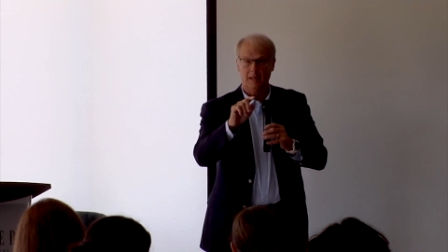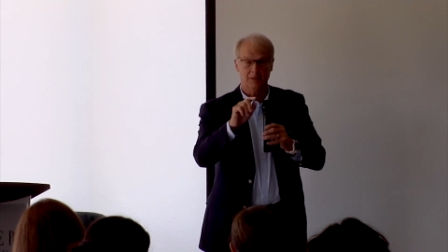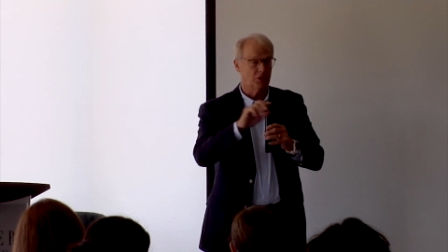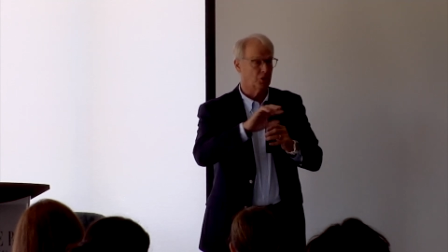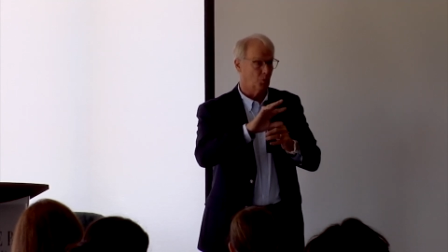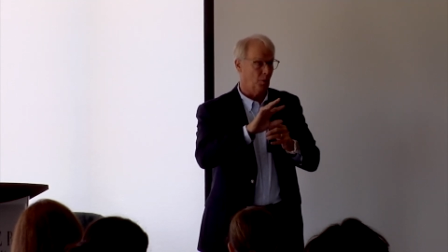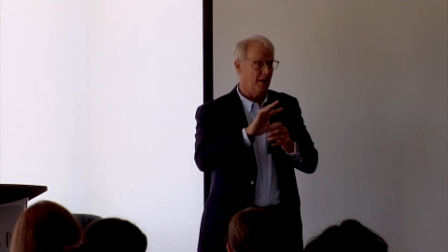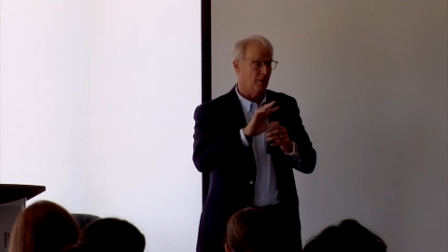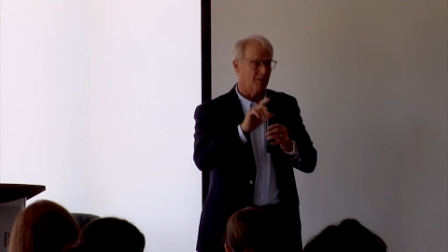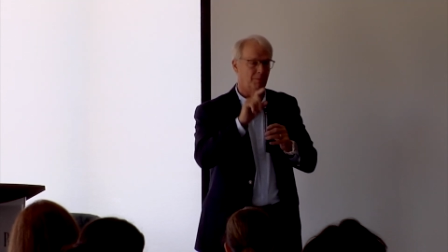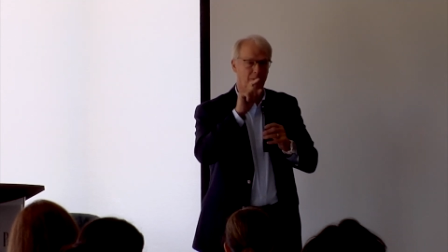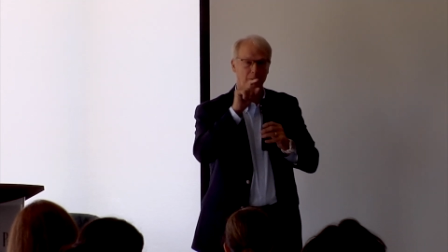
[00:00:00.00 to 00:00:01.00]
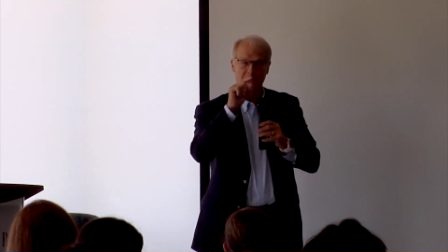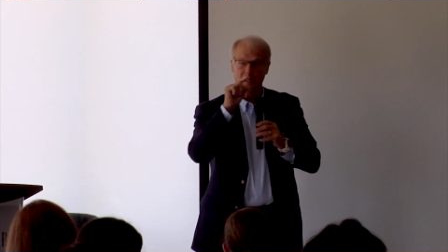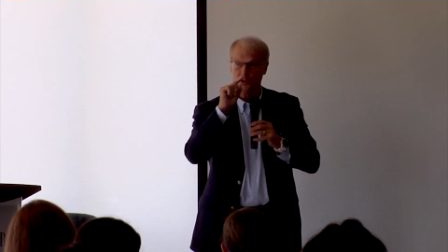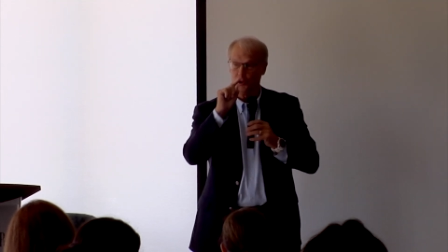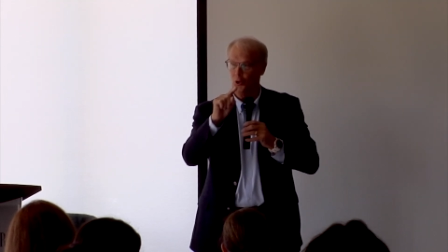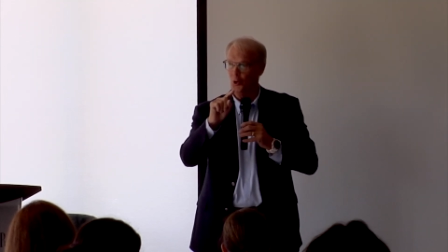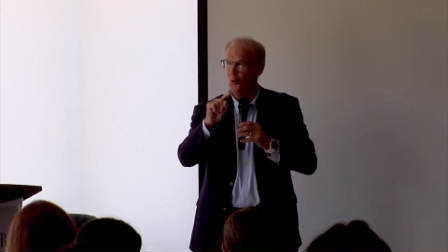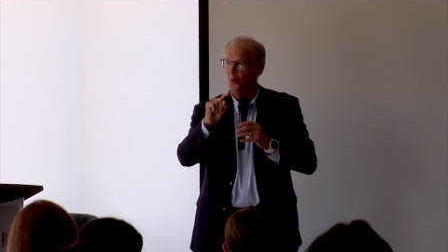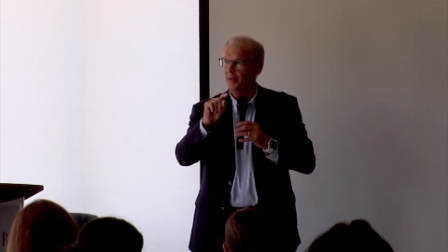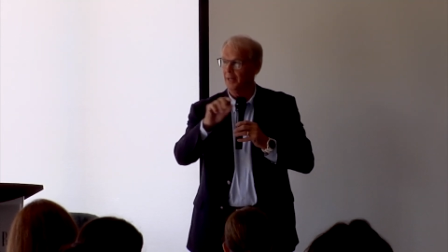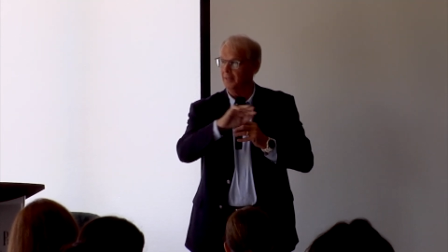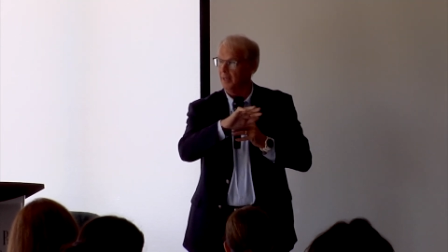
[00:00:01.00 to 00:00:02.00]
This is weird, but we said 2
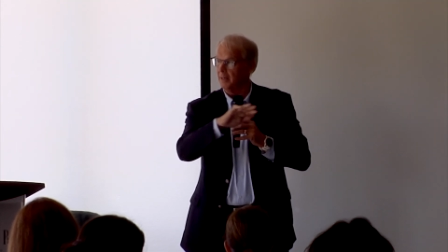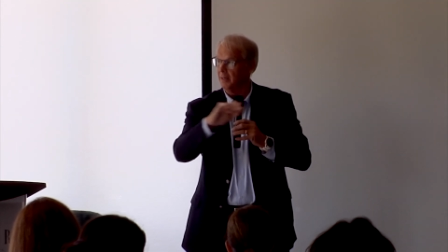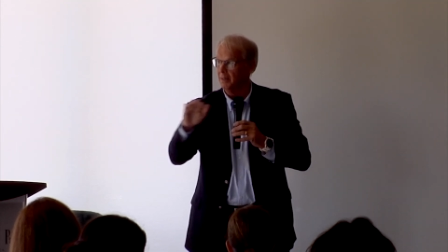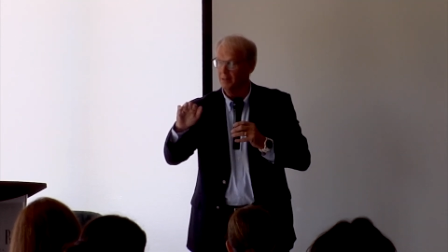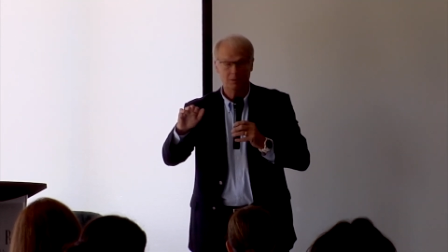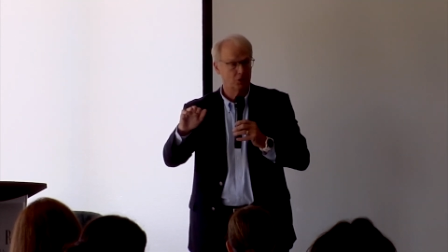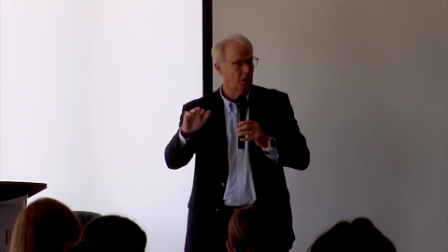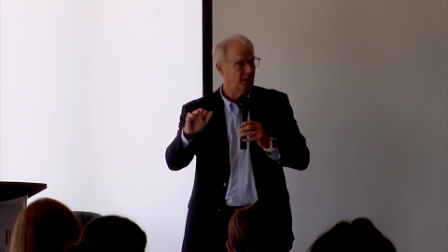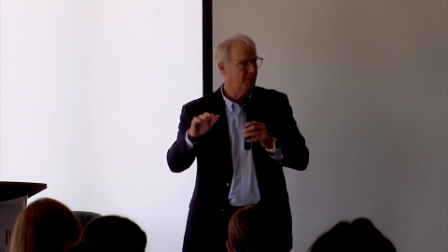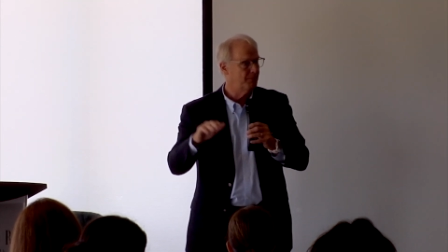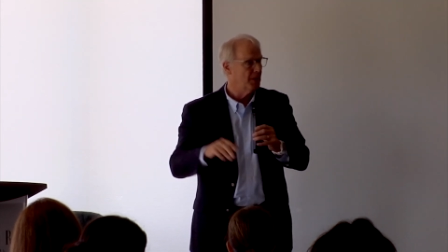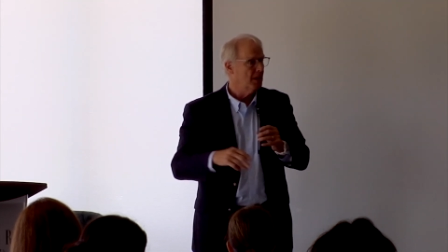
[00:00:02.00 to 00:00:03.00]
and then shut up.